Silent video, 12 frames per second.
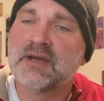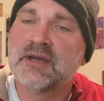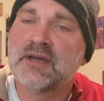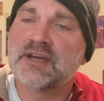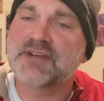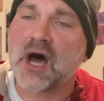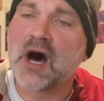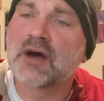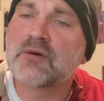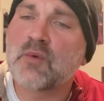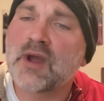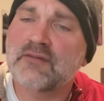is
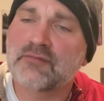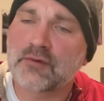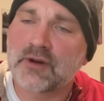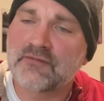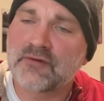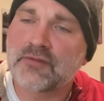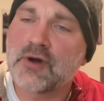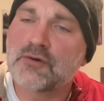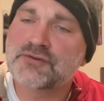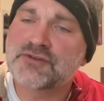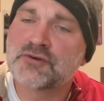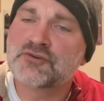unwavering for
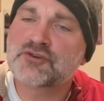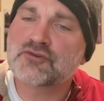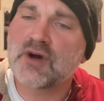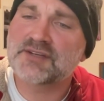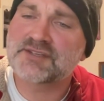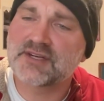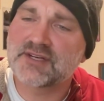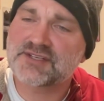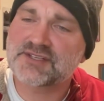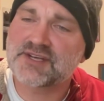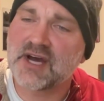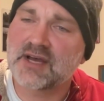those who trust in his
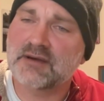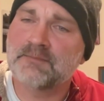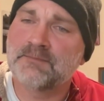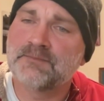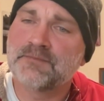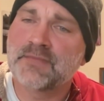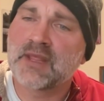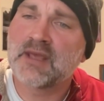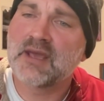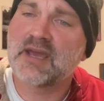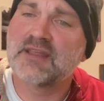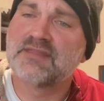Son,
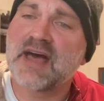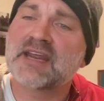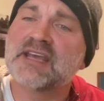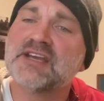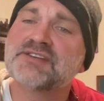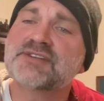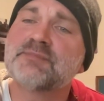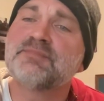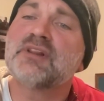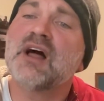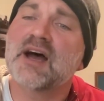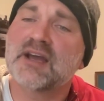and that he
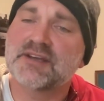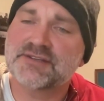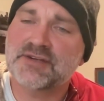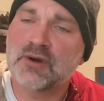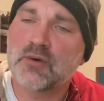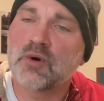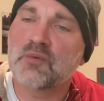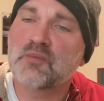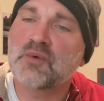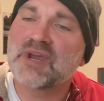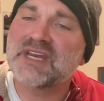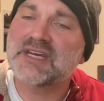supplies what
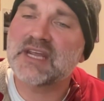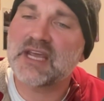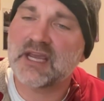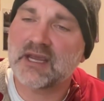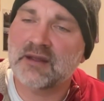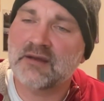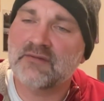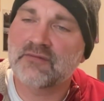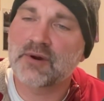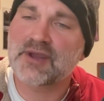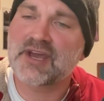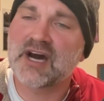we need
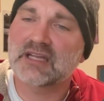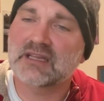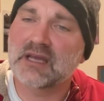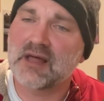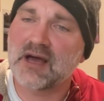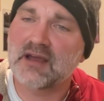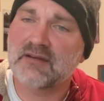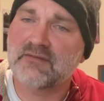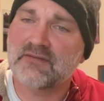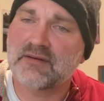for a godly life.